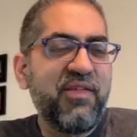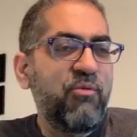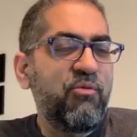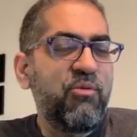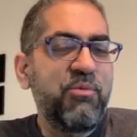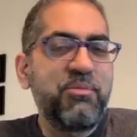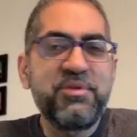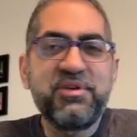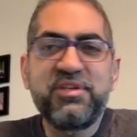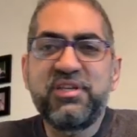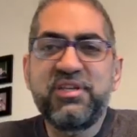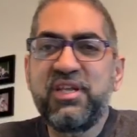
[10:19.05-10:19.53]
that
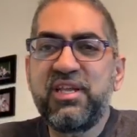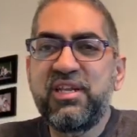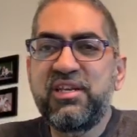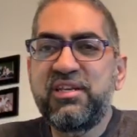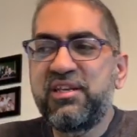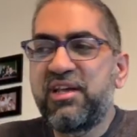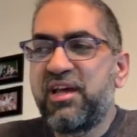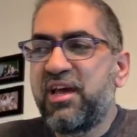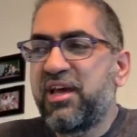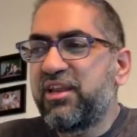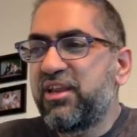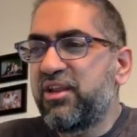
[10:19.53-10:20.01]
woman
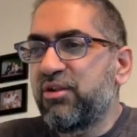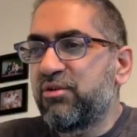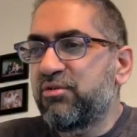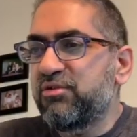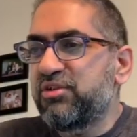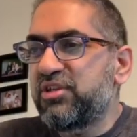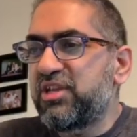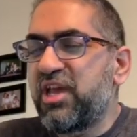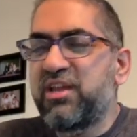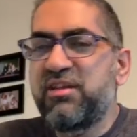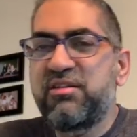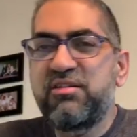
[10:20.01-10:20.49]
did
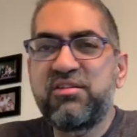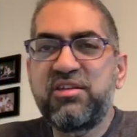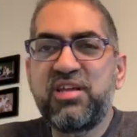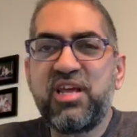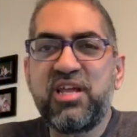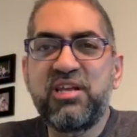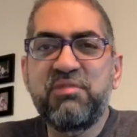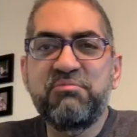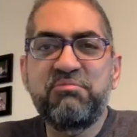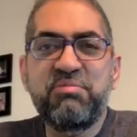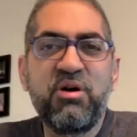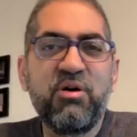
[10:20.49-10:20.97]

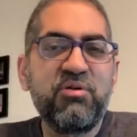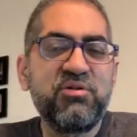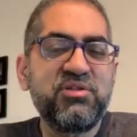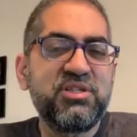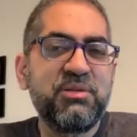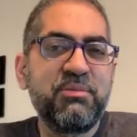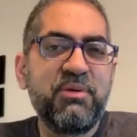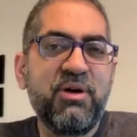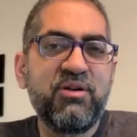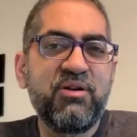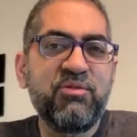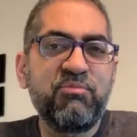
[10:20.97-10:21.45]
10
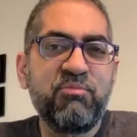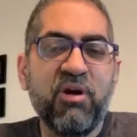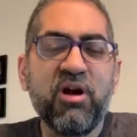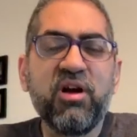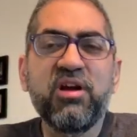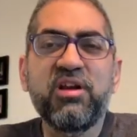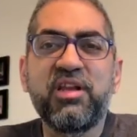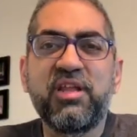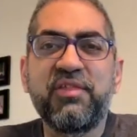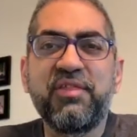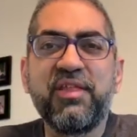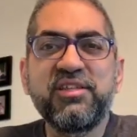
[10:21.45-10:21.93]
posts about
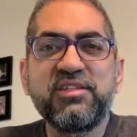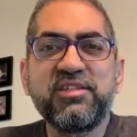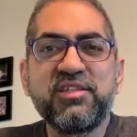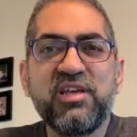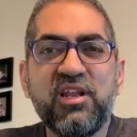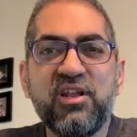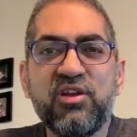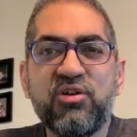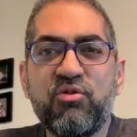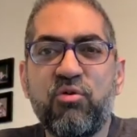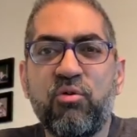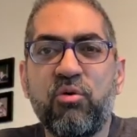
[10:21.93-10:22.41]
marketing. That's
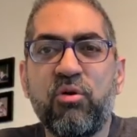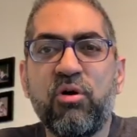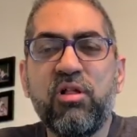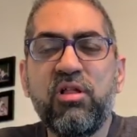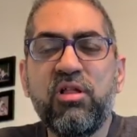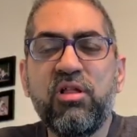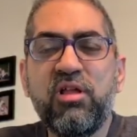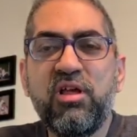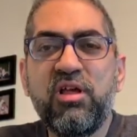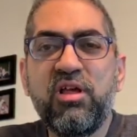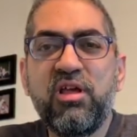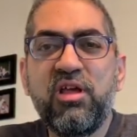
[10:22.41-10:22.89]
kind of
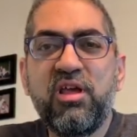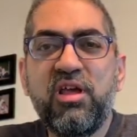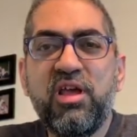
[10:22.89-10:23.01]
cool.